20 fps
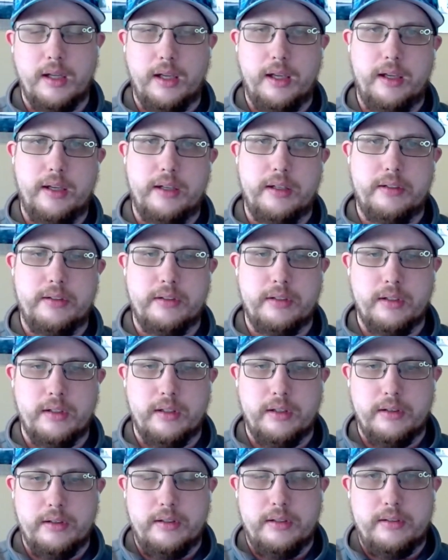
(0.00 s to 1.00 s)
and
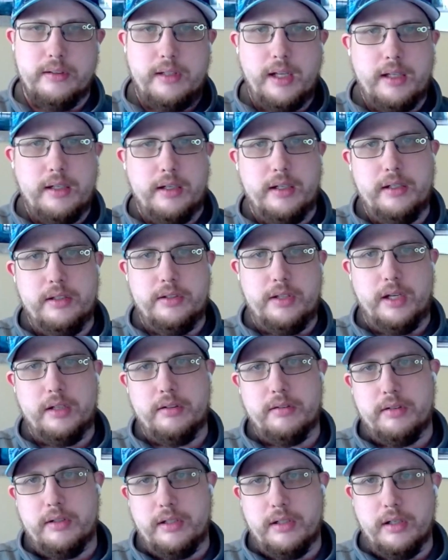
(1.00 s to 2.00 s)
the data
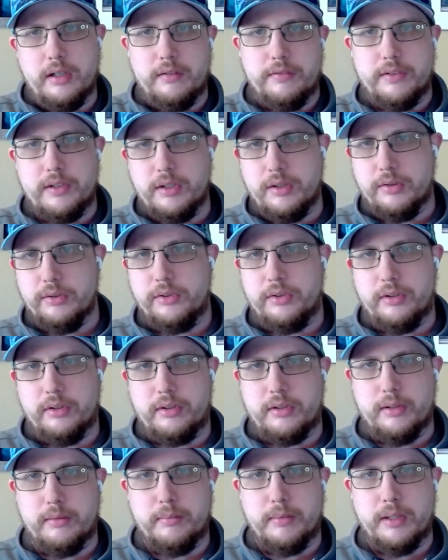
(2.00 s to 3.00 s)
integrity of the old
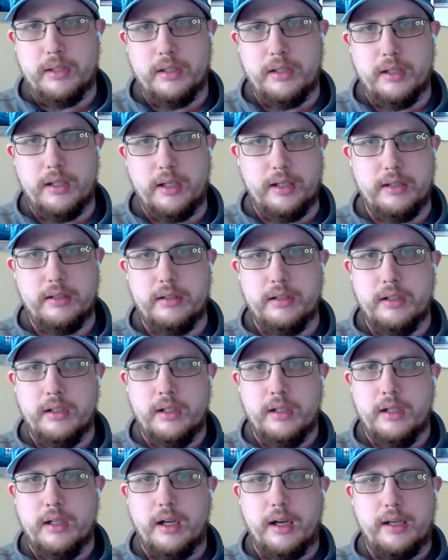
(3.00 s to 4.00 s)
system. And
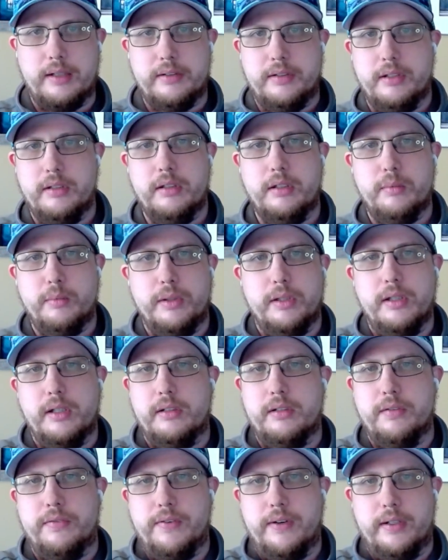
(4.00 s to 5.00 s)
ideally, we'd
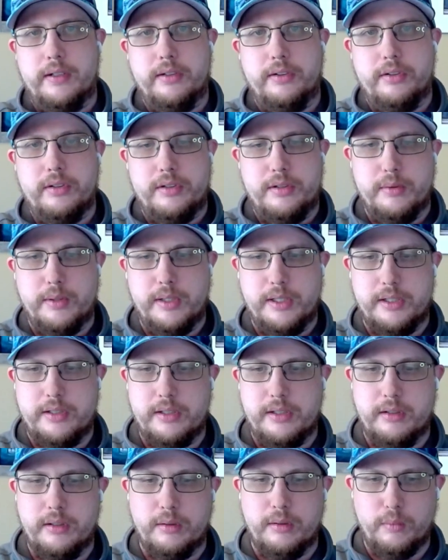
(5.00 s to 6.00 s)
like to find a
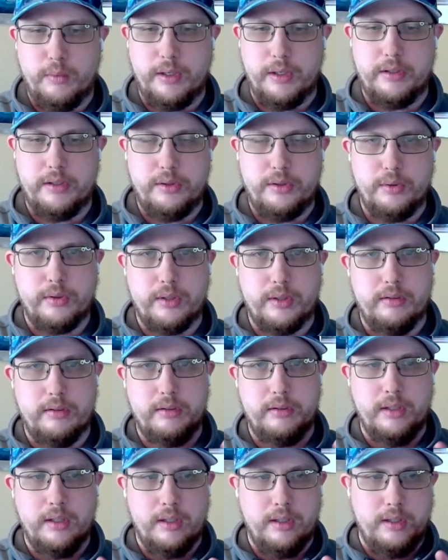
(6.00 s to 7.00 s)
situation where you can
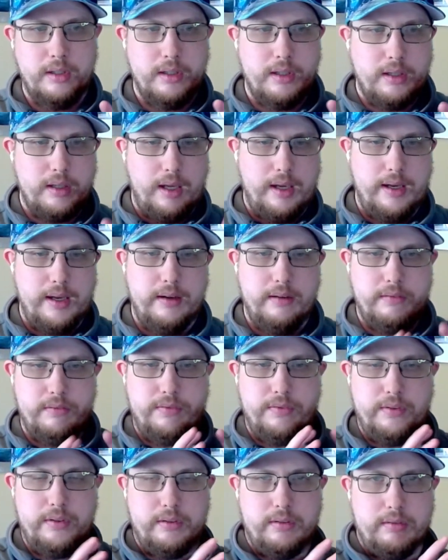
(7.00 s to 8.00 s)

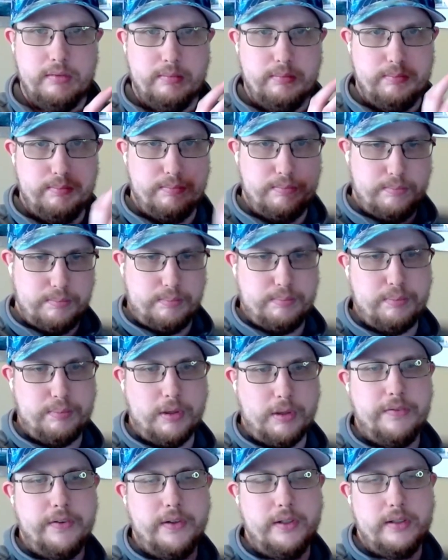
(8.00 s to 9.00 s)
have
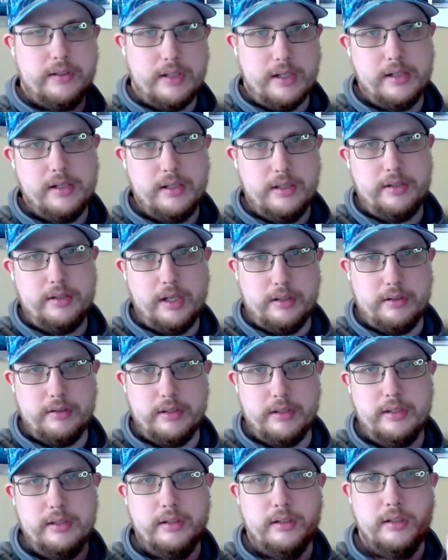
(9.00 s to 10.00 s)
perfect data
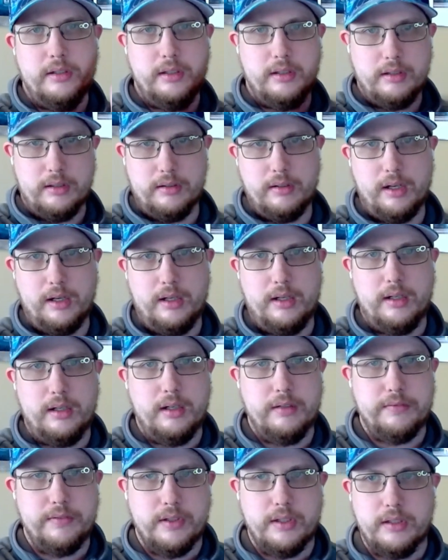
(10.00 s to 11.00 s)
integrity
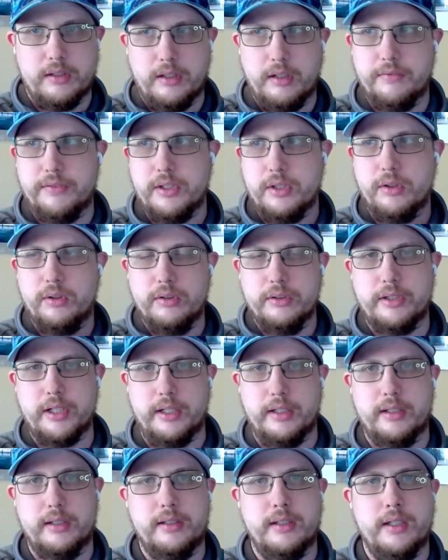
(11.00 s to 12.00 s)
of the old
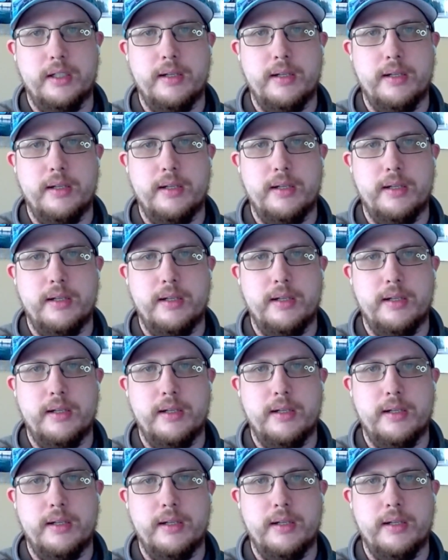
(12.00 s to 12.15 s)
data,